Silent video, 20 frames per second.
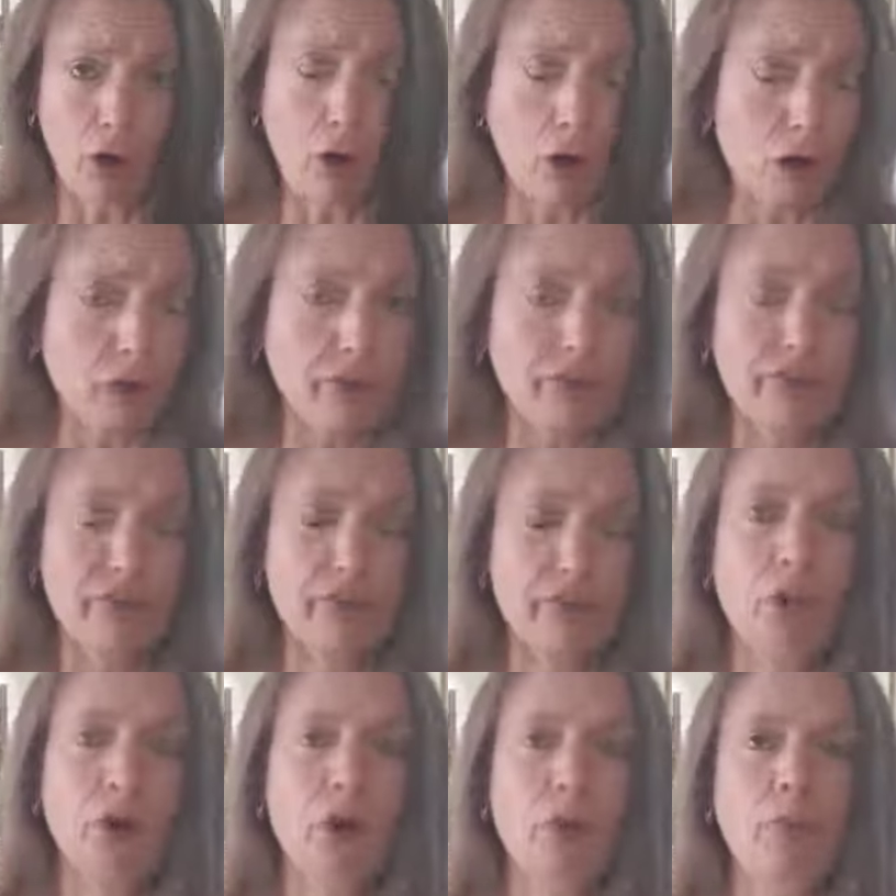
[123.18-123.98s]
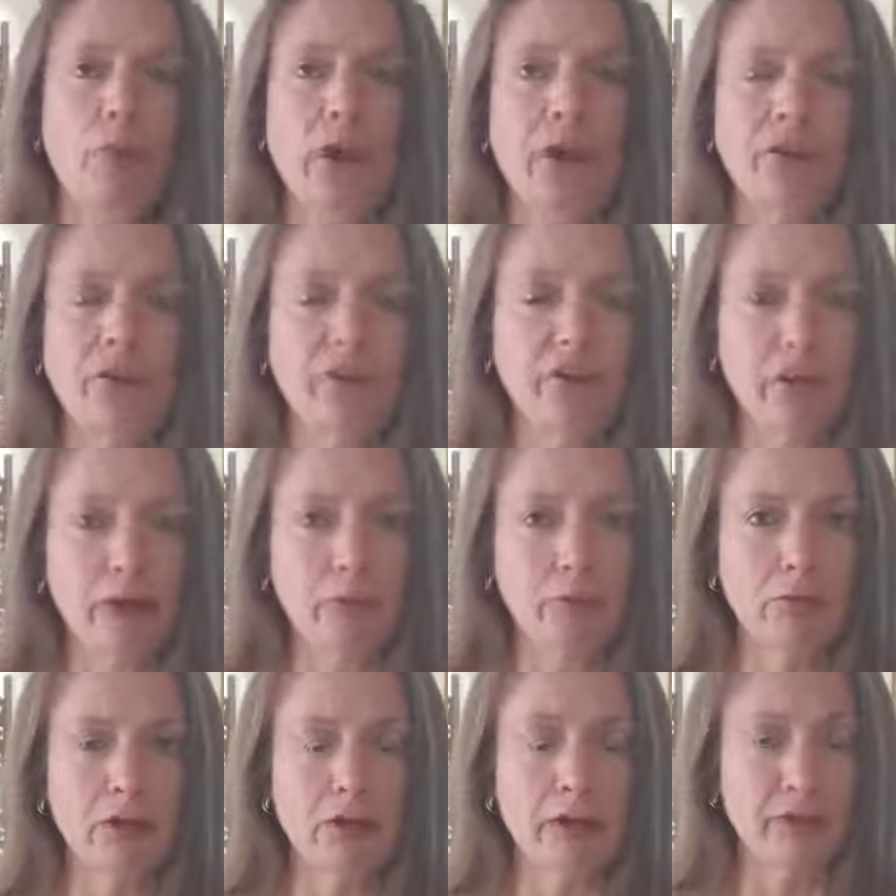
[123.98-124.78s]
horrors of combat that
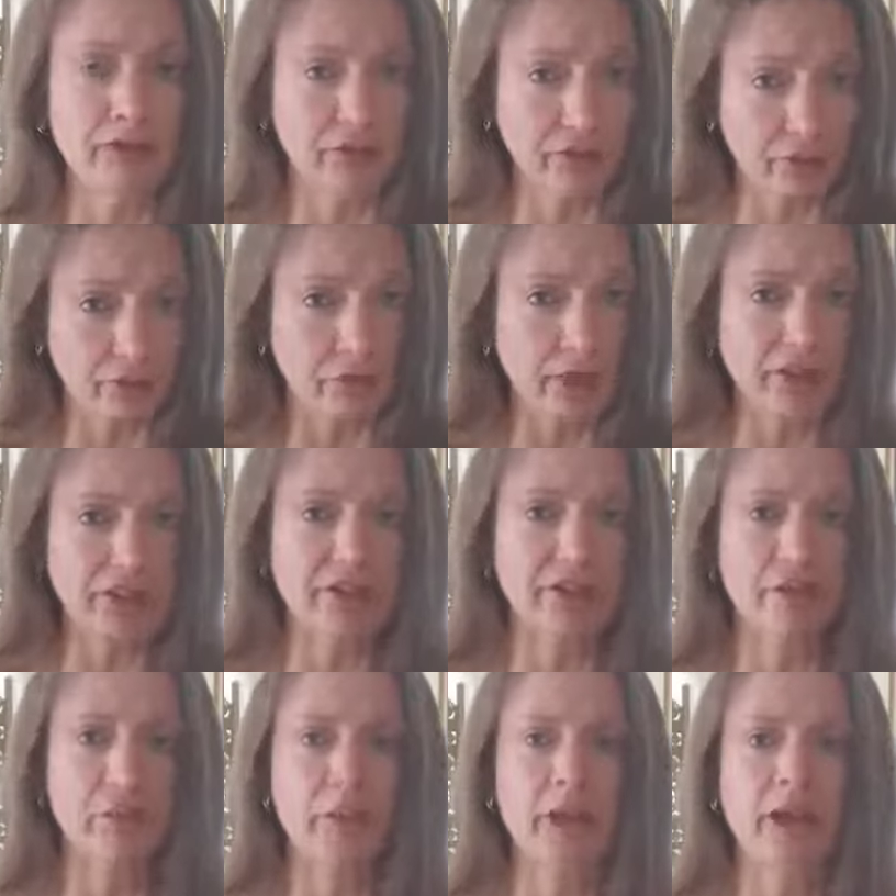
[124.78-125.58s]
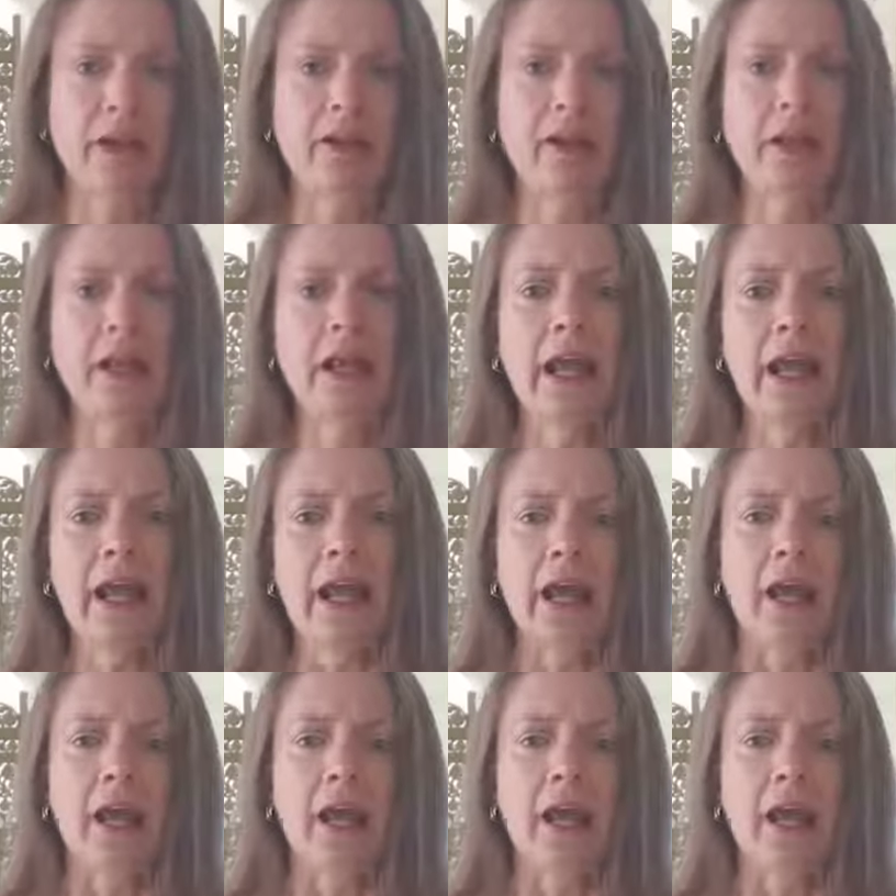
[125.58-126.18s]
they witnessed and participated in,